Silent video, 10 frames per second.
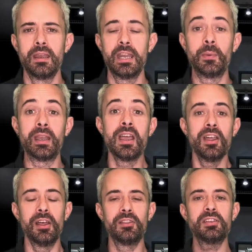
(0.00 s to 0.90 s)
Anyway,
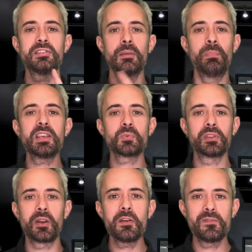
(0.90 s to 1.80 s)
this is the best one
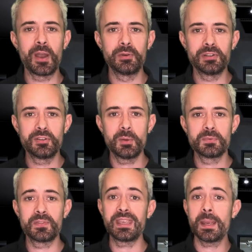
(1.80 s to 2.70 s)
that I've found in terms
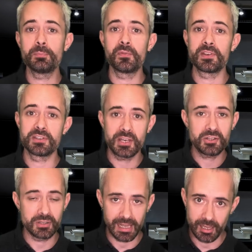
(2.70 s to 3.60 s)
of the
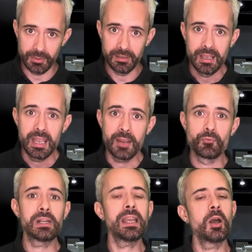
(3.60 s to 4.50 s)
improvisational element. It
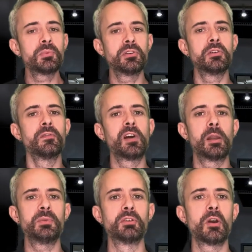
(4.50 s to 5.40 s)
really helps you to
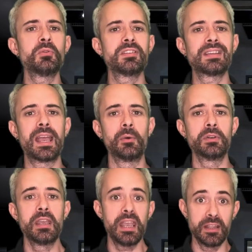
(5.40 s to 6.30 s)
develop your own sound
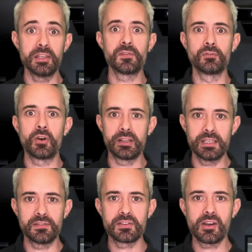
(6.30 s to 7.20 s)
in this variety
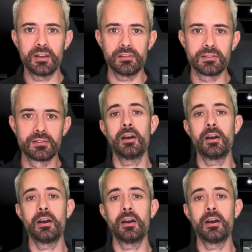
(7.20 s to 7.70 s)
of styles.